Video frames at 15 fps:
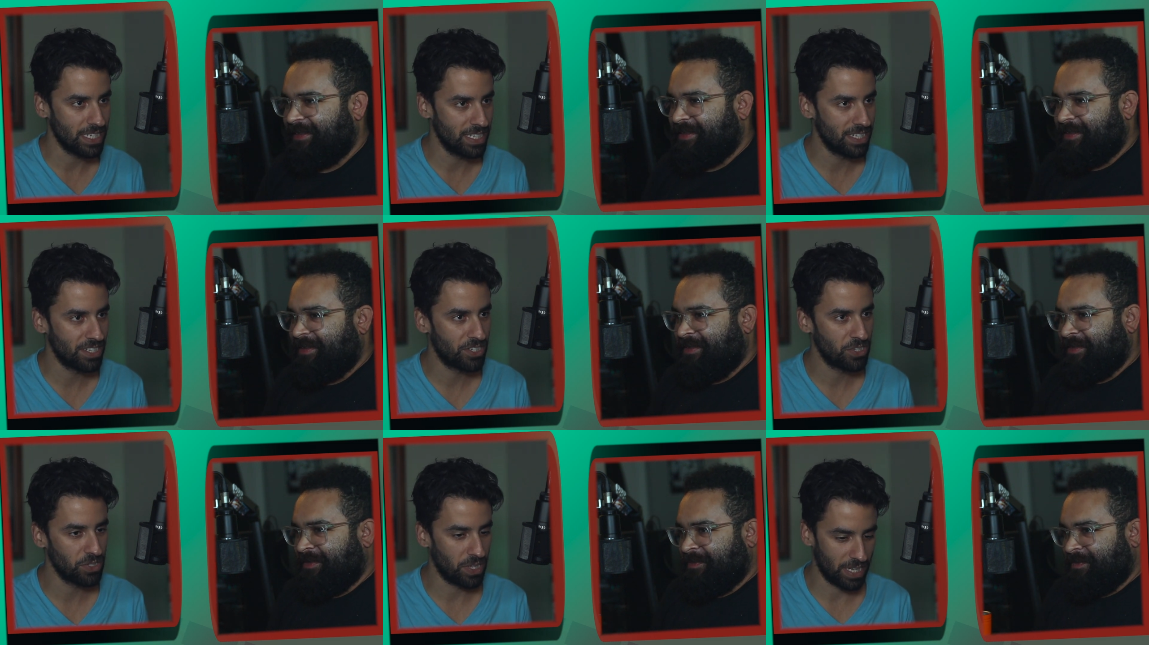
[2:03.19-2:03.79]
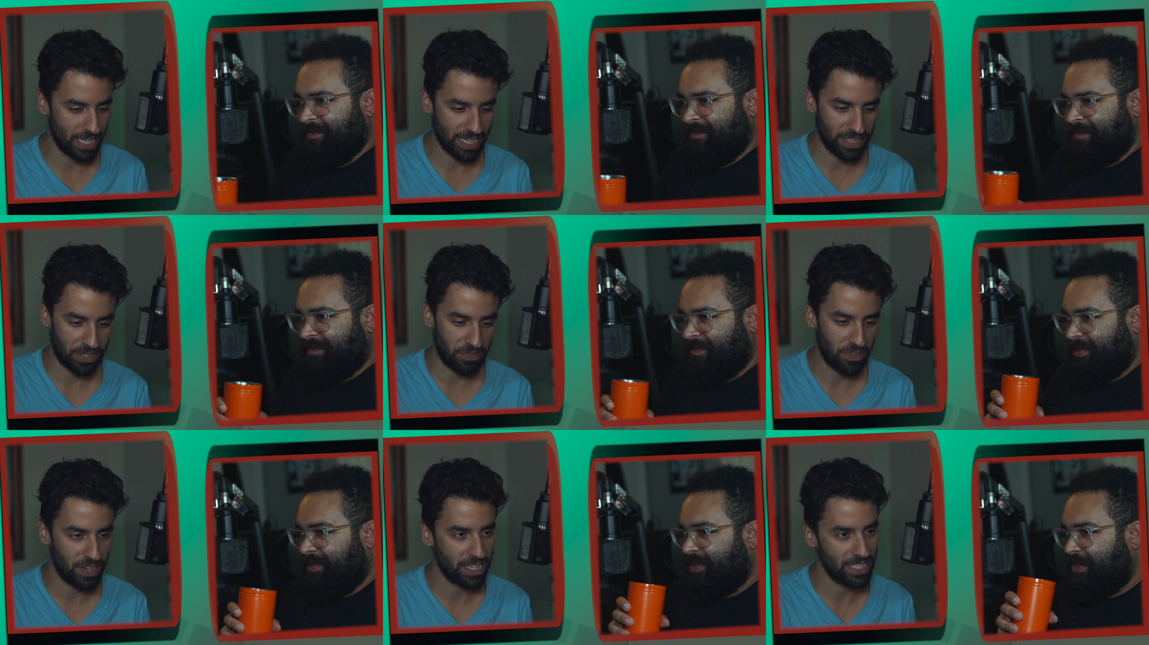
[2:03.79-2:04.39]
Speaker 1: into like the
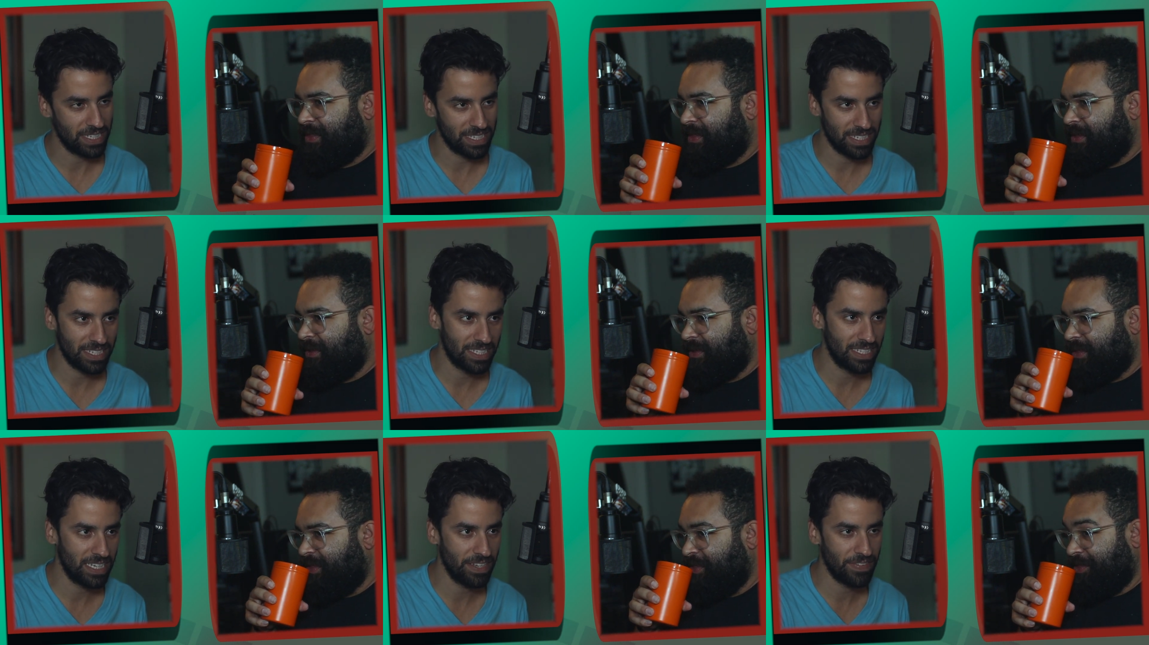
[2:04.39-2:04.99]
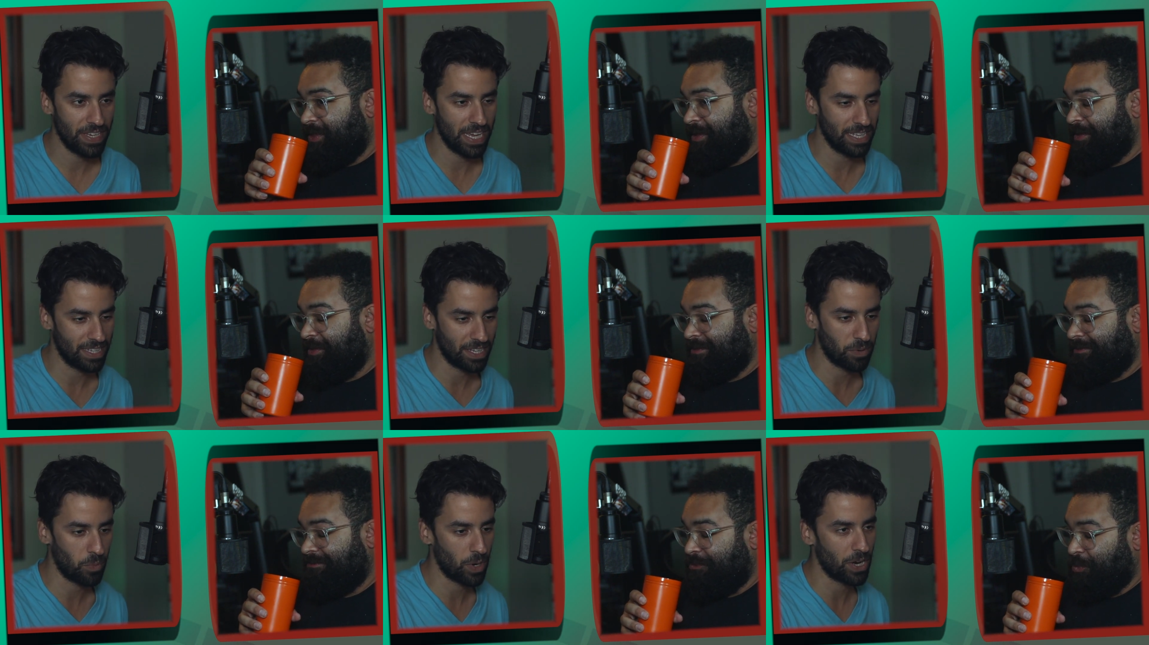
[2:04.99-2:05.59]
fucking TVA, mm-hmm.
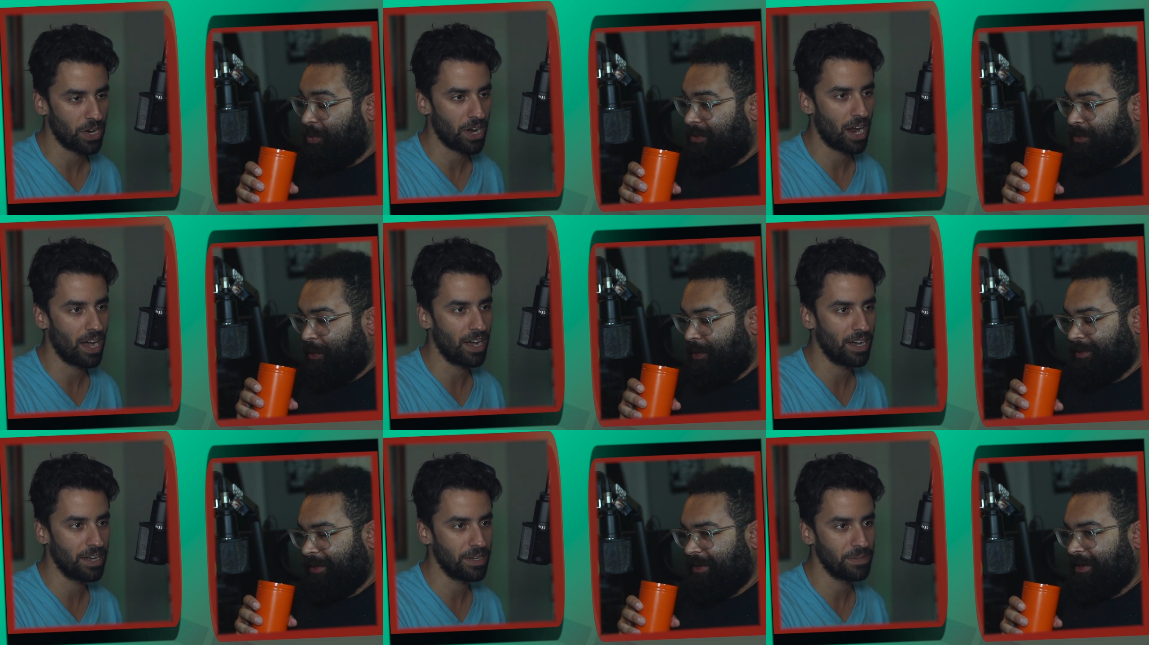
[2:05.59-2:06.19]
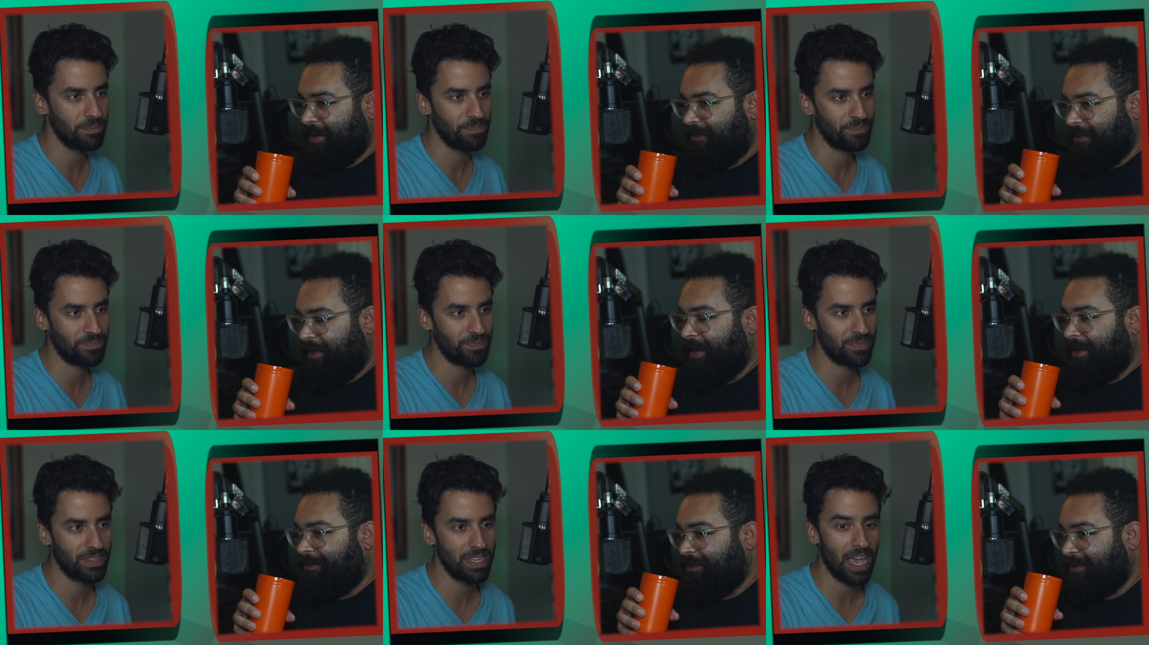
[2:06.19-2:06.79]
like where. Uh, enough,
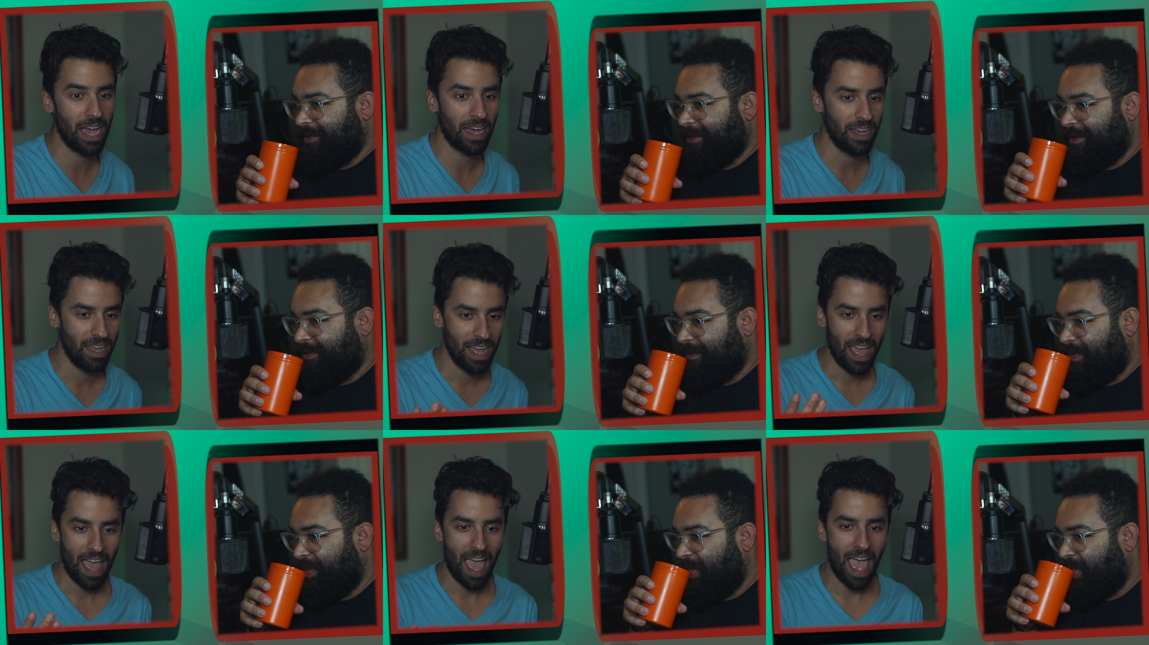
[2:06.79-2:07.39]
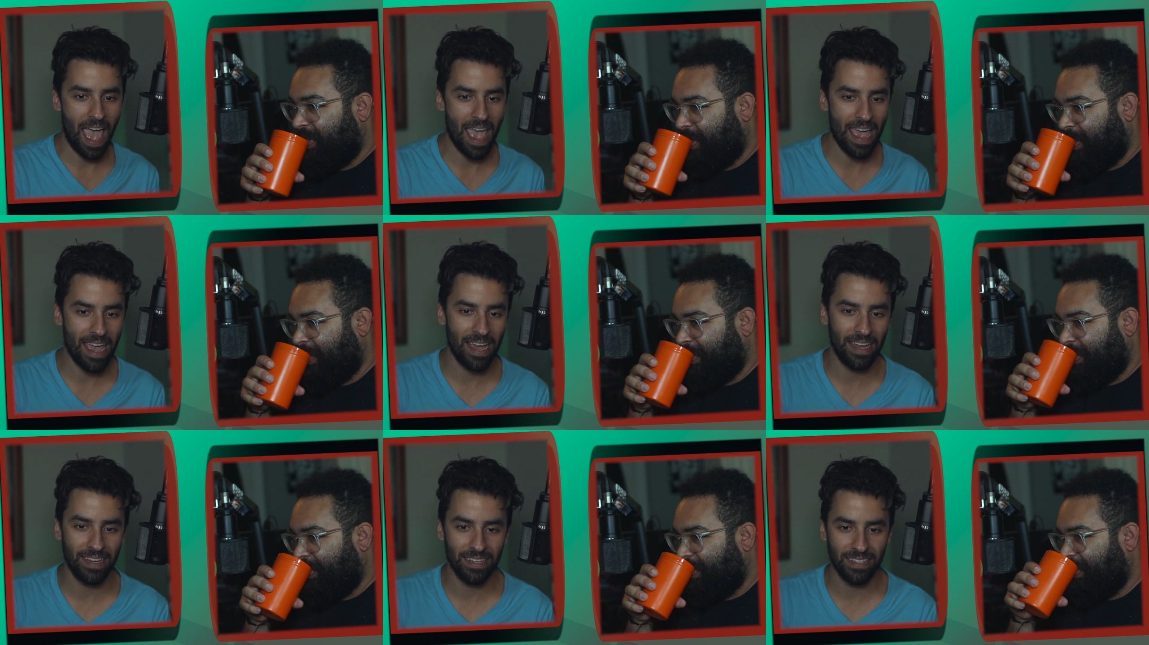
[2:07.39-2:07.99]
yeah, yeah,
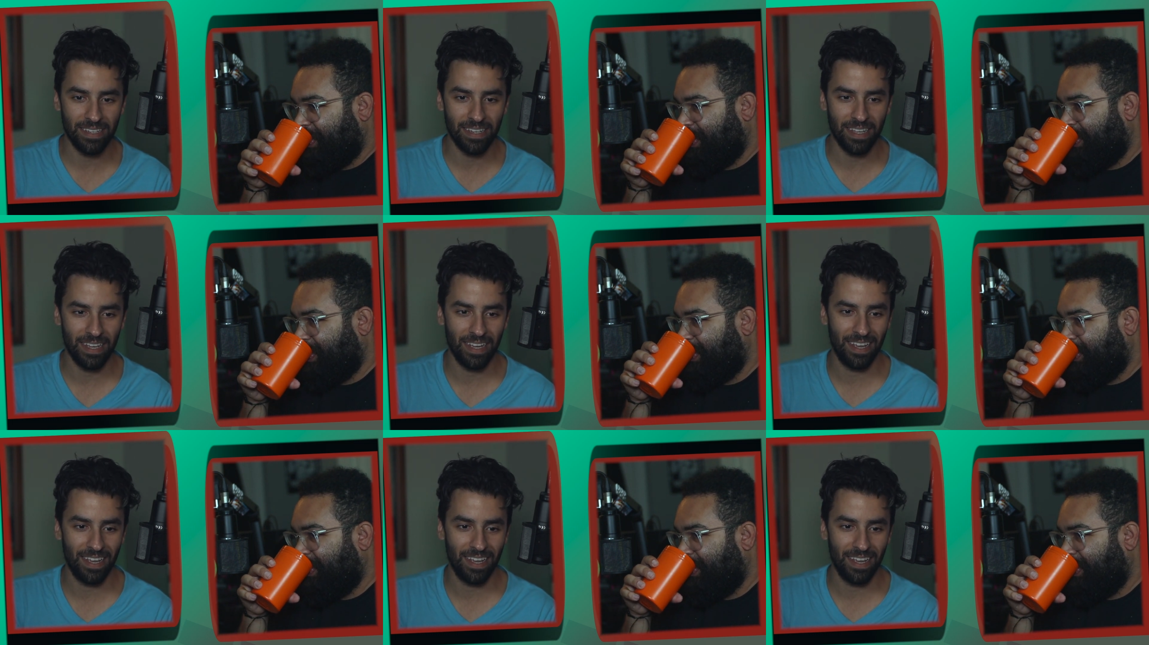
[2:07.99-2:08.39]
and